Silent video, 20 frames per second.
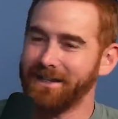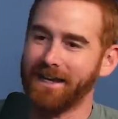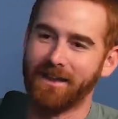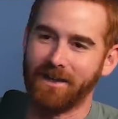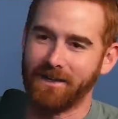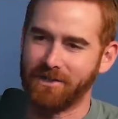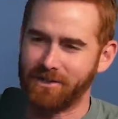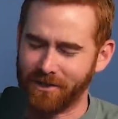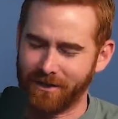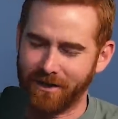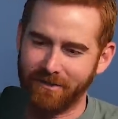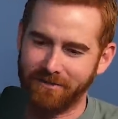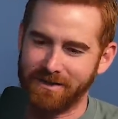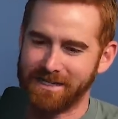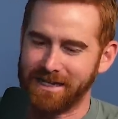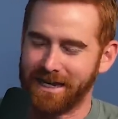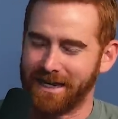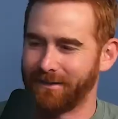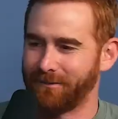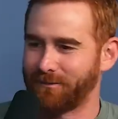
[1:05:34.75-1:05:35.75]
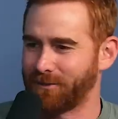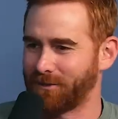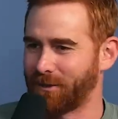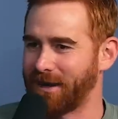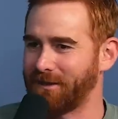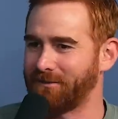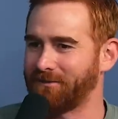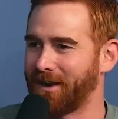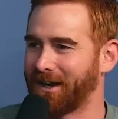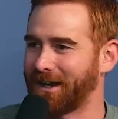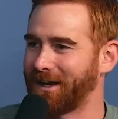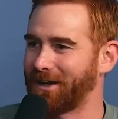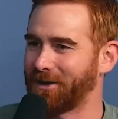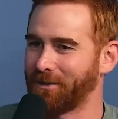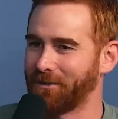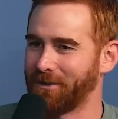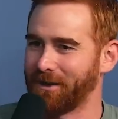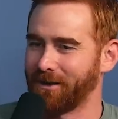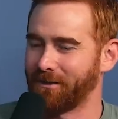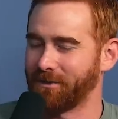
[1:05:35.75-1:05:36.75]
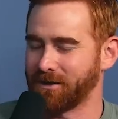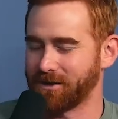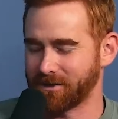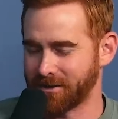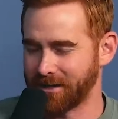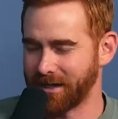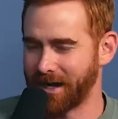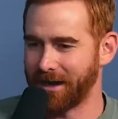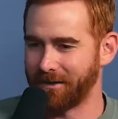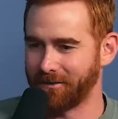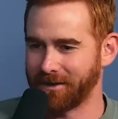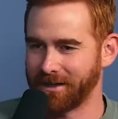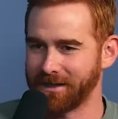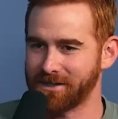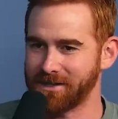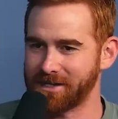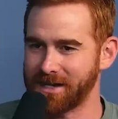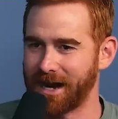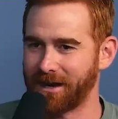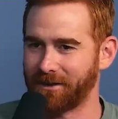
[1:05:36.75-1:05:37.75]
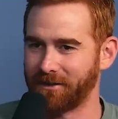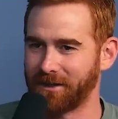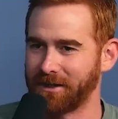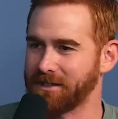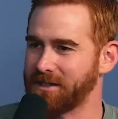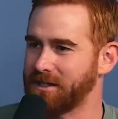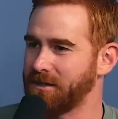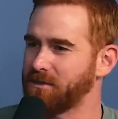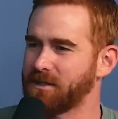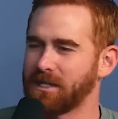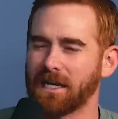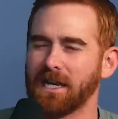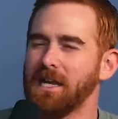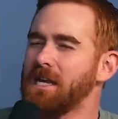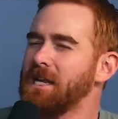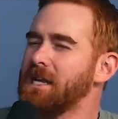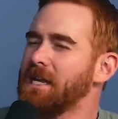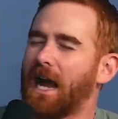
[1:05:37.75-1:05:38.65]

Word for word: And then sure enough, he's had a great fucking career, which the irony is staggering, because he was like,